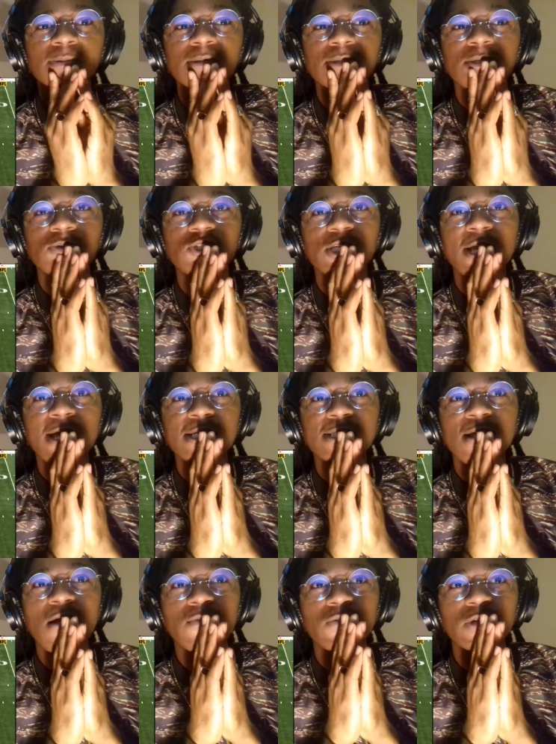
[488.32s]
Let me see what you got,
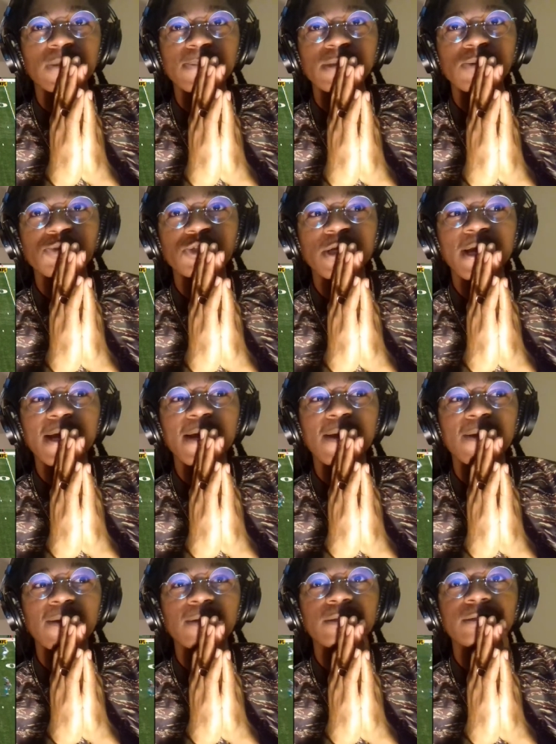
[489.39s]
Stafford. Let me see what you
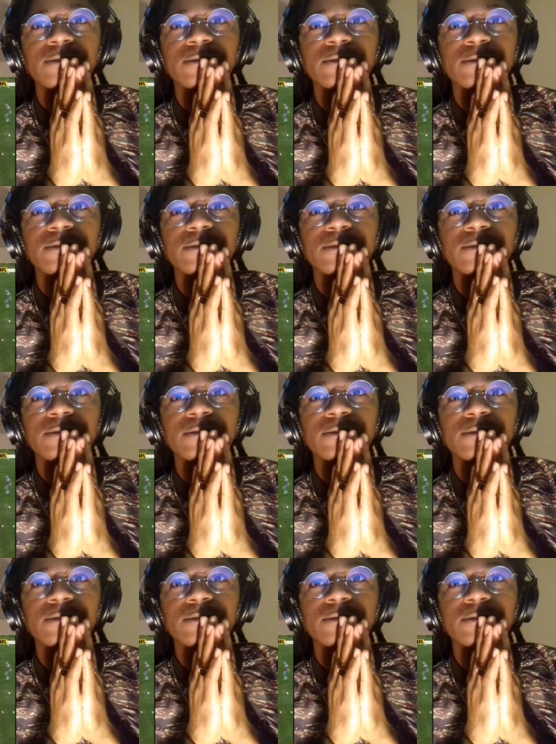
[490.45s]
got.